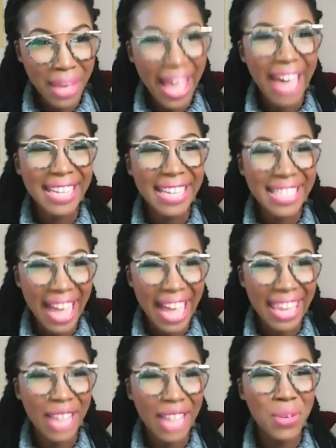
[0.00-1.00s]
and decide
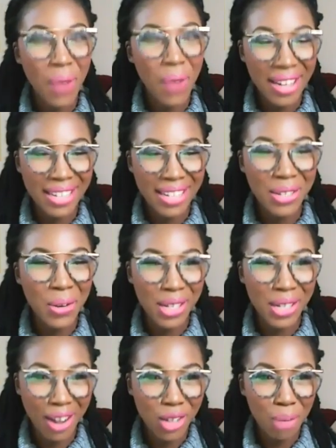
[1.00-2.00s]
that you wanted to go into
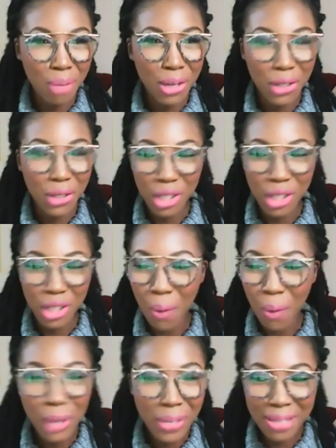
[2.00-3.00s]
entrepreneurship?
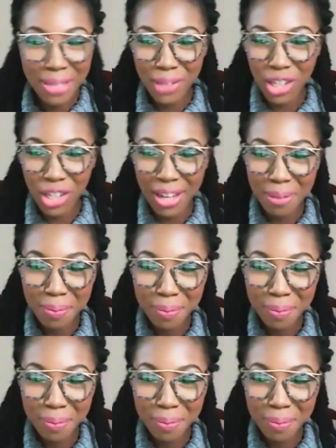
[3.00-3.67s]
What was the vision?